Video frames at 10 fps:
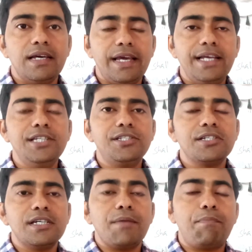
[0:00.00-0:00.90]
His
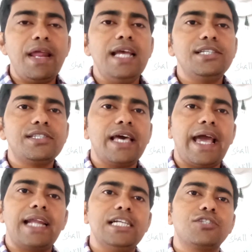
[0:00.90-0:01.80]
plays
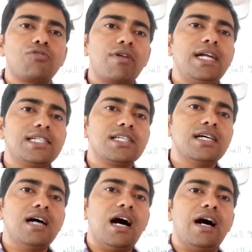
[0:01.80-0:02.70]
and his sonnets
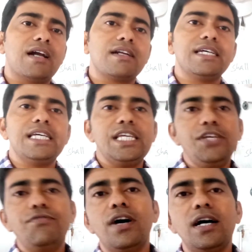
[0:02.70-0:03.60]
are
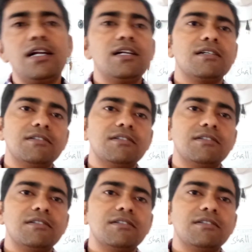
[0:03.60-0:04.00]
ever,